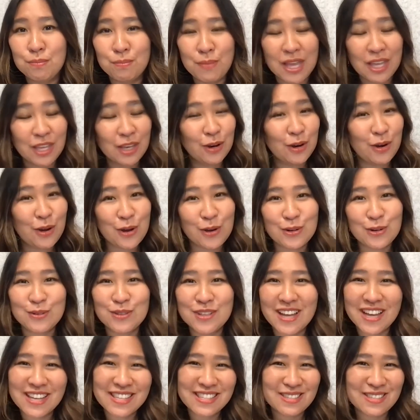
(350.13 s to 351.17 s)
make your own
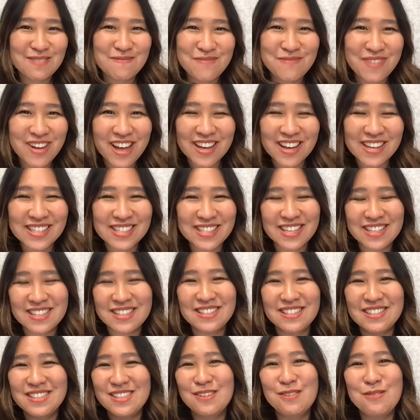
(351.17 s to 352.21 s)
custom box
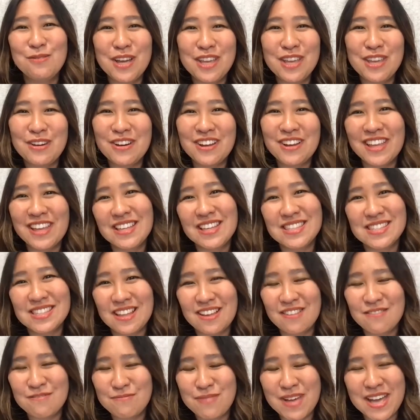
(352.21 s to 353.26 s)
and do what your kids
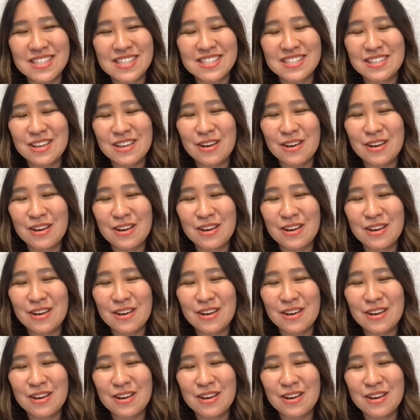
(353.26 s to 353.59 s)
love best.